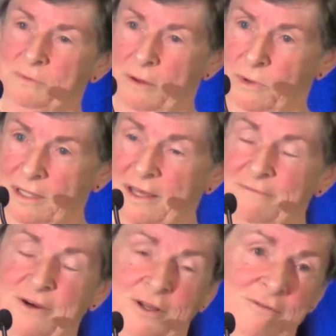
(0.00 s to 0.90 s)
will
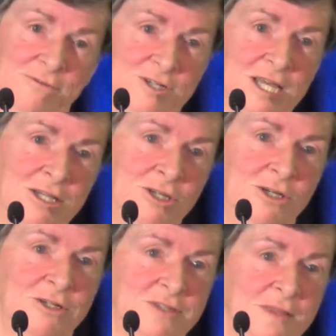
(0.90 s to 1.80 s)
govern it for 10
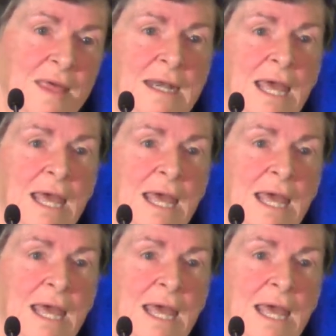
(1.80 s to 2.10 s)
years and then